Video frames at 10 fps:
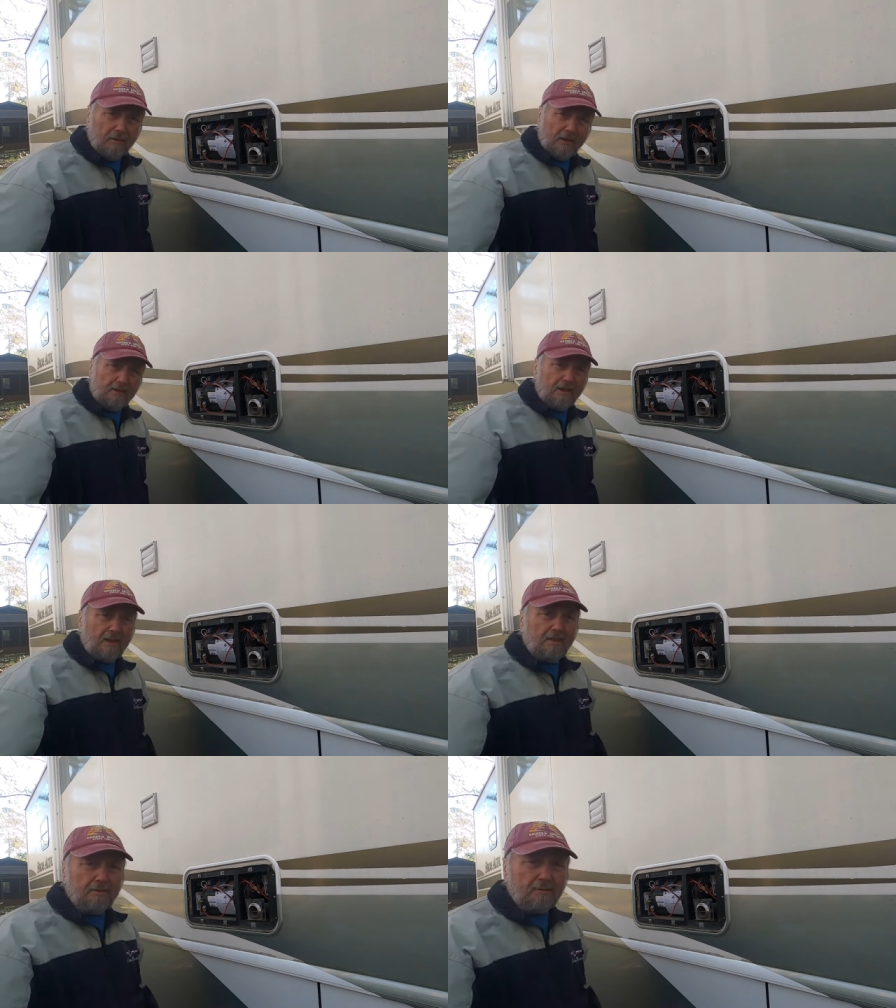Well,
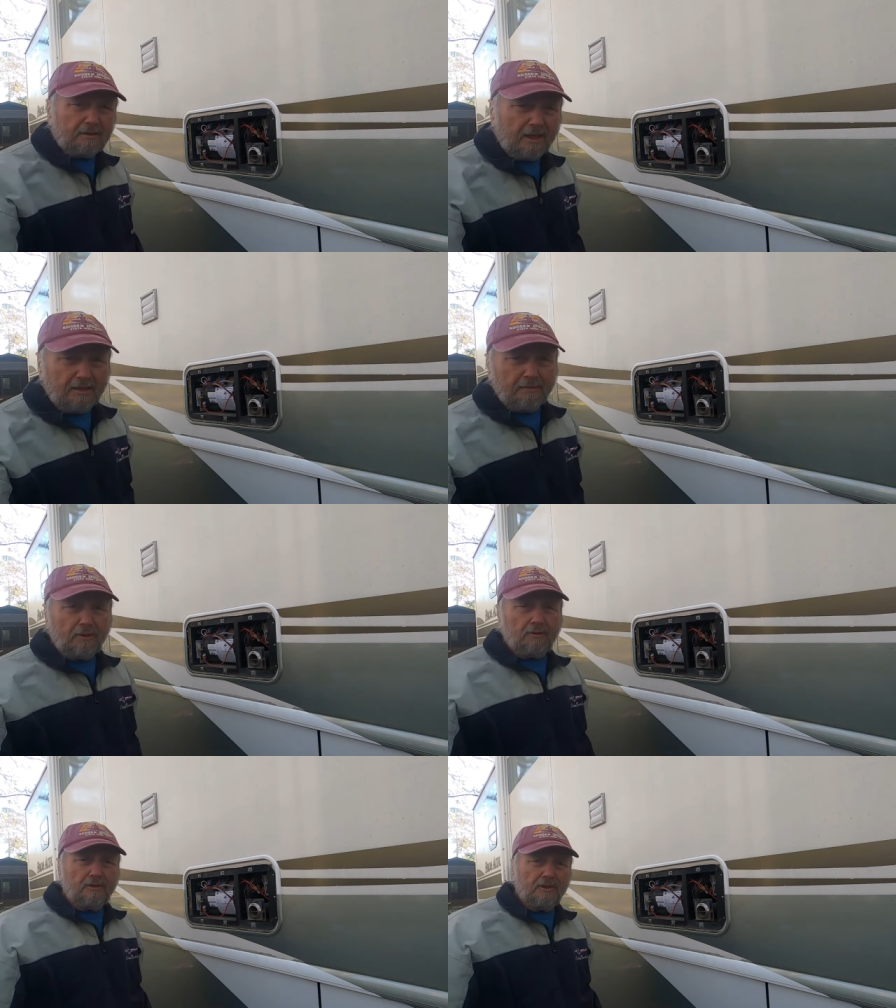hello, Sam
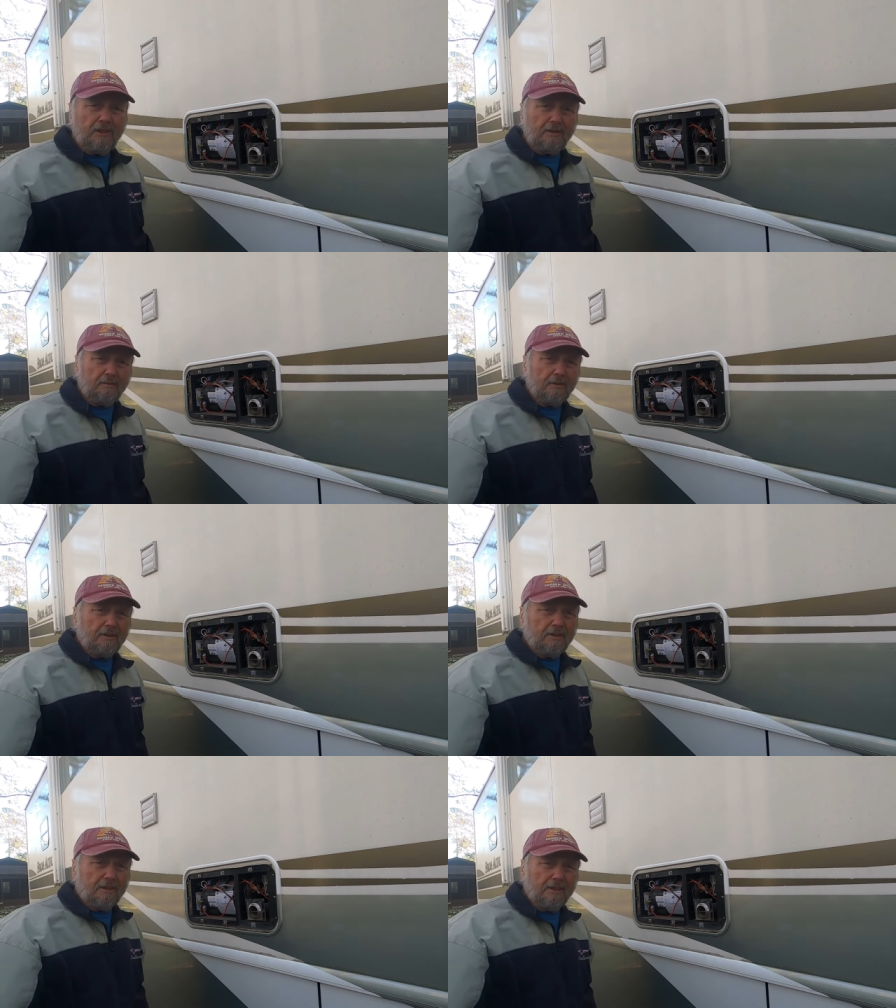Owens here
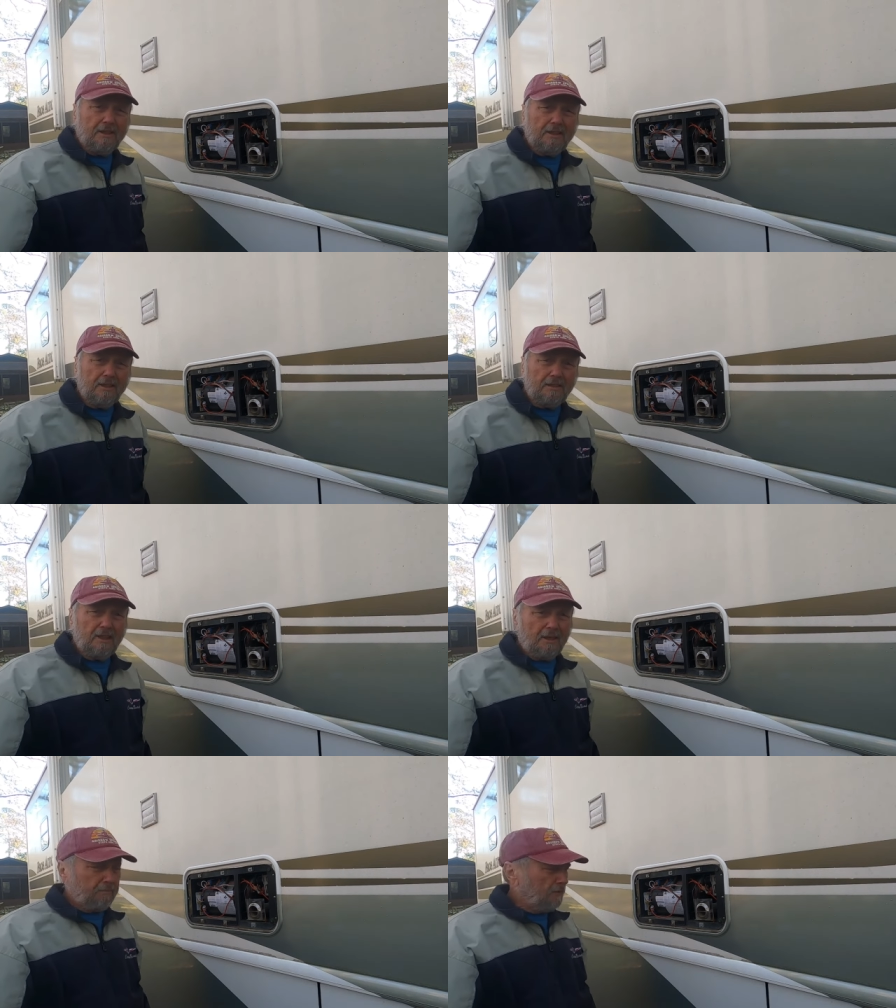with uh, a
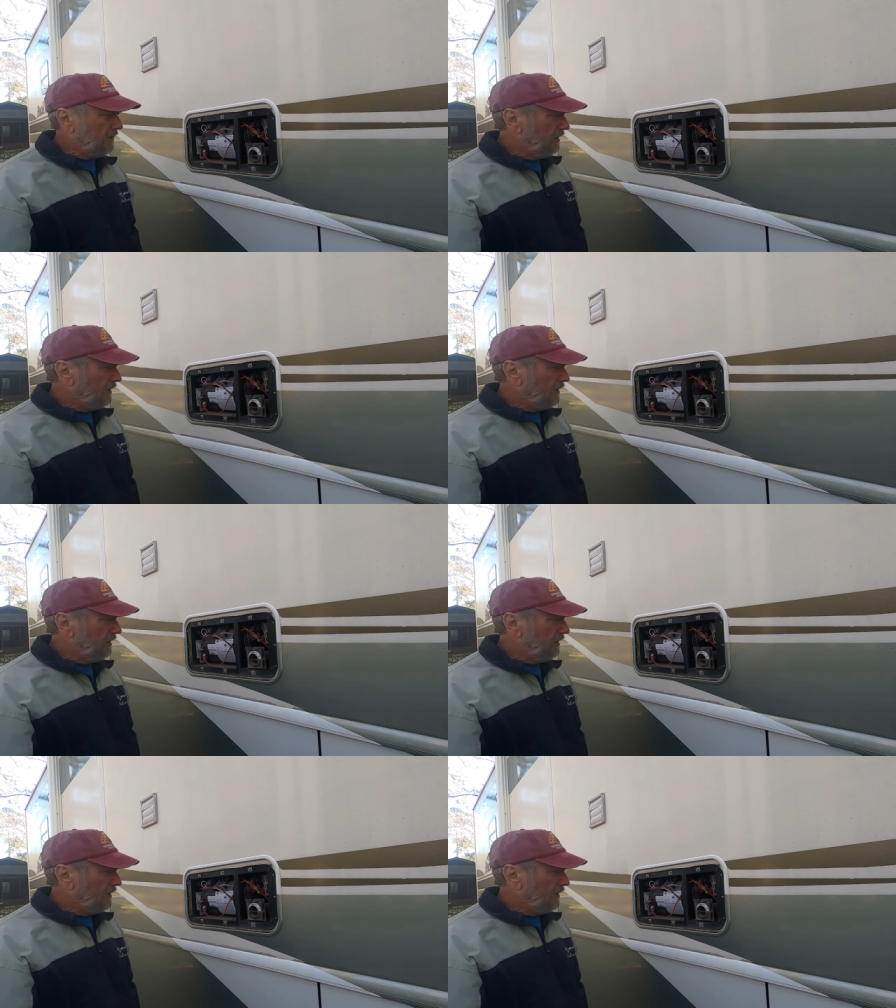tip